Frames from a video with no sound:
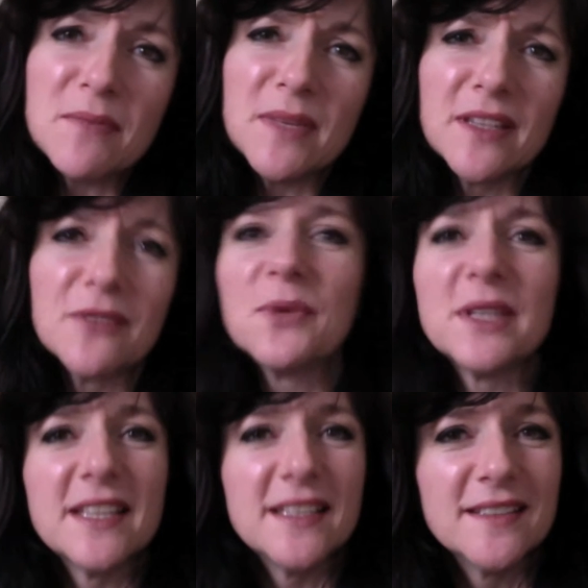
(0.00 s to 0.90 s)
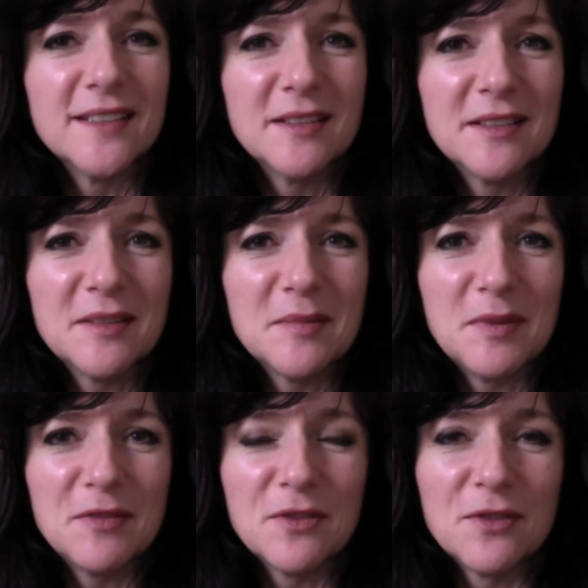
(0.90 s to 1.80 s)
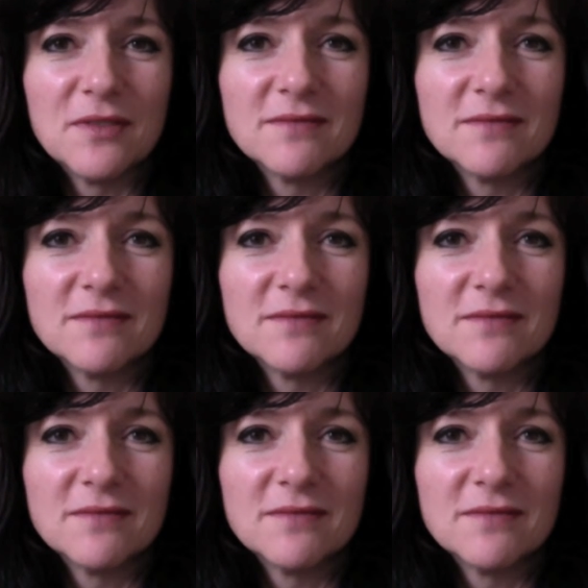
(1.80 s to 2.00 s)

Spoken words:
me than when they did before.